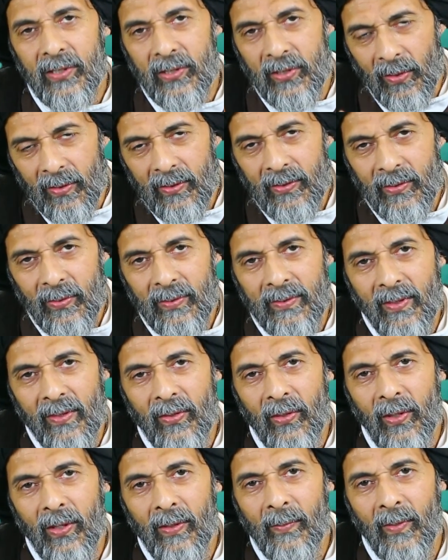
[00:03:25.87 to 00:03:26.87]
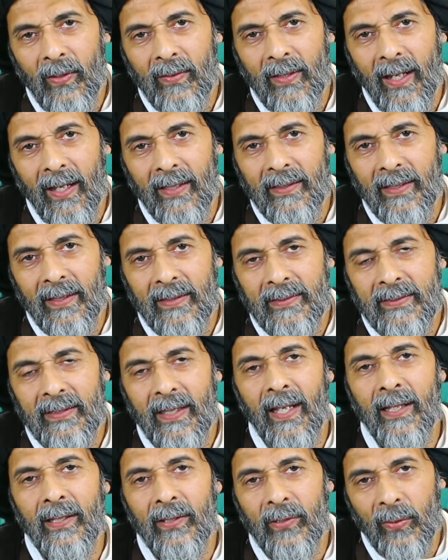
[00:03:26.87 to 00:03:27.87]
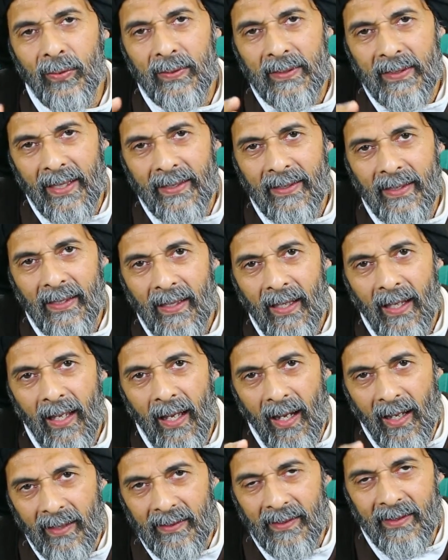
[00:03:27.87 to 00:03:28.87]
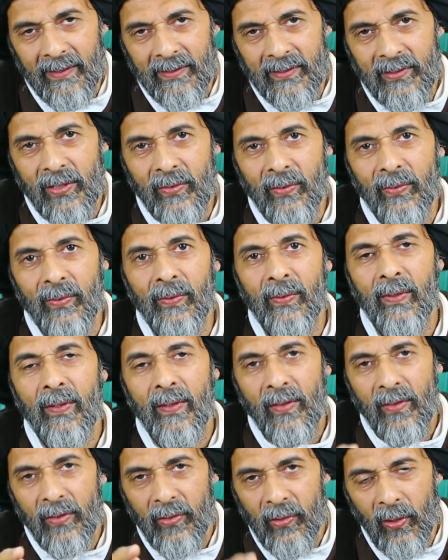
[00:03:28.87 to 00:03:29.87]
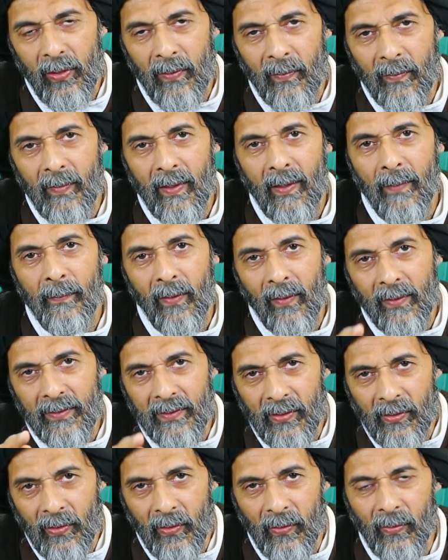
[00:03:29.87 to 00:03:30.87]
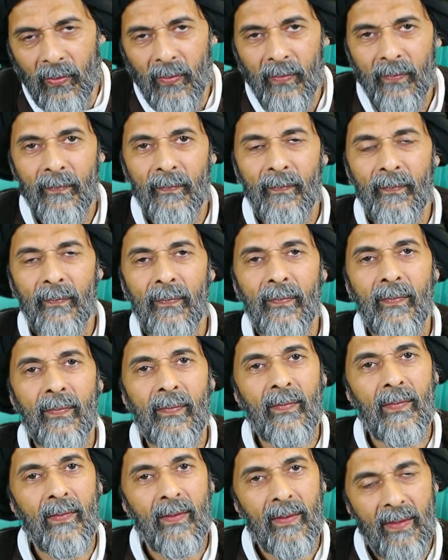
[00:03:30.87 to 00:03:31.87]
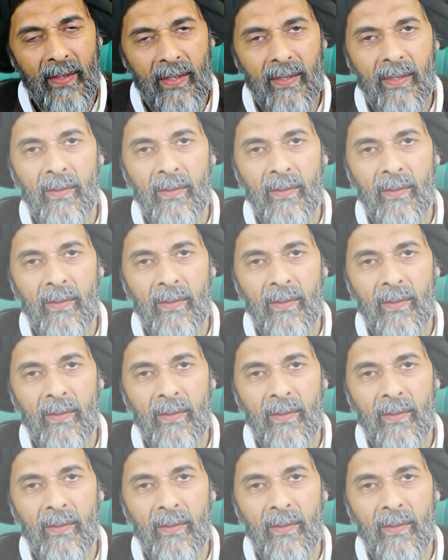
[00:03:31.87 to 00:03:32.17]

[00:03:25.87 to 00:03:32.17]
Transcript: don't do the zulm on others and don't let others do zulm upon you. Thank